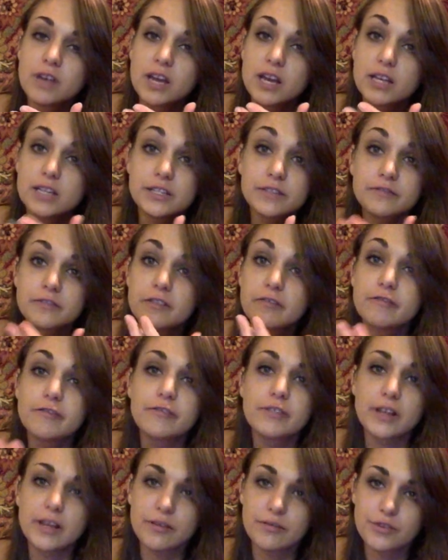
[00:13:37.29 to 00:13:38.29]
a different
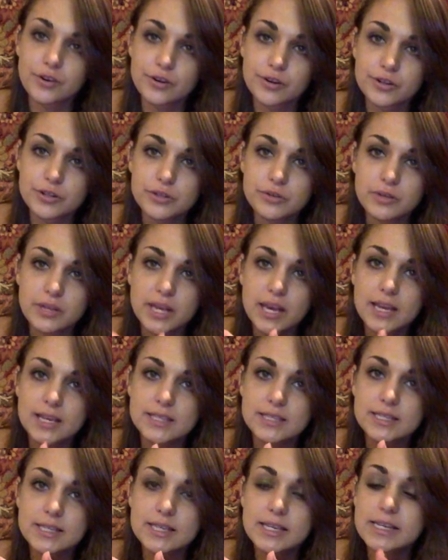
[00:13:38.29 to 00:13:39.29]
flavor to the
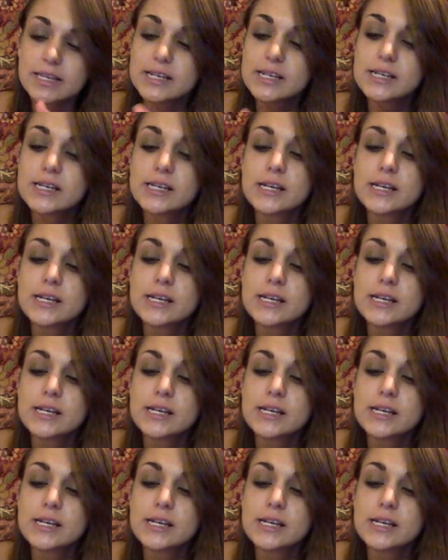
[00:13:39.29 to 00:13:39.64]
isolate.